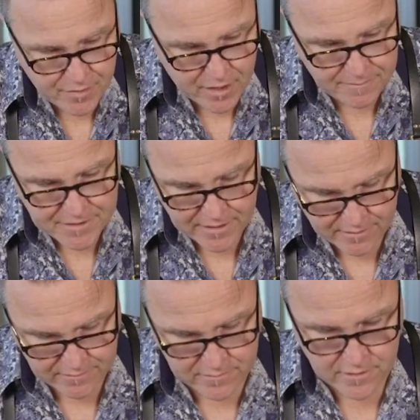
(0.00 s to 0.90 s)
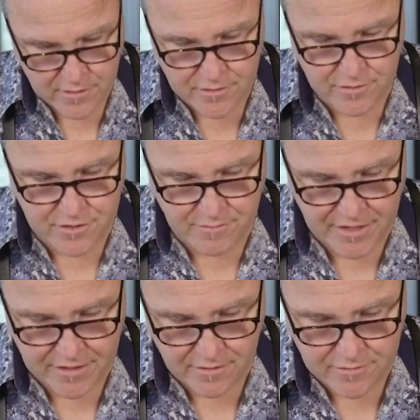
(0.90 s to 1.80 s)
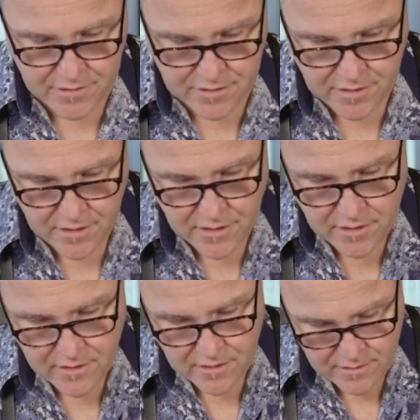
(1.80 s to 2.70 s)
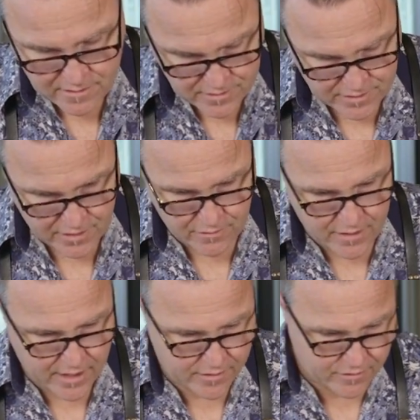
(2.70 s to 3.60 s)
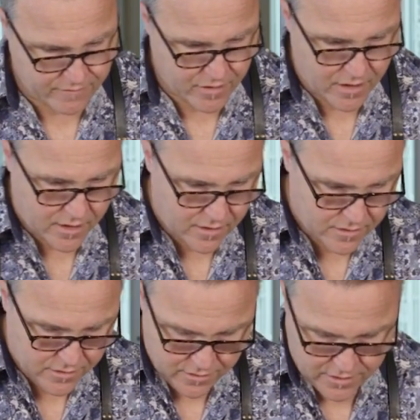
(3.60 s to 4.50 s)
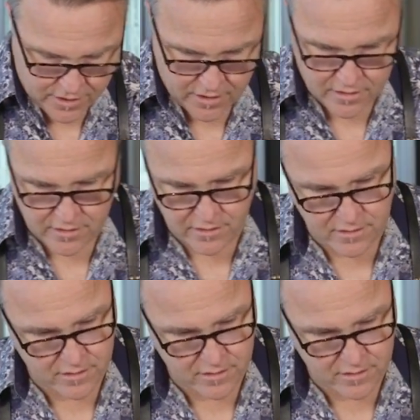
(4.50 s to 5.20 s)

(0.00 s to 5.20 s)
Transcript: pop down your tomatoes so that you've got good color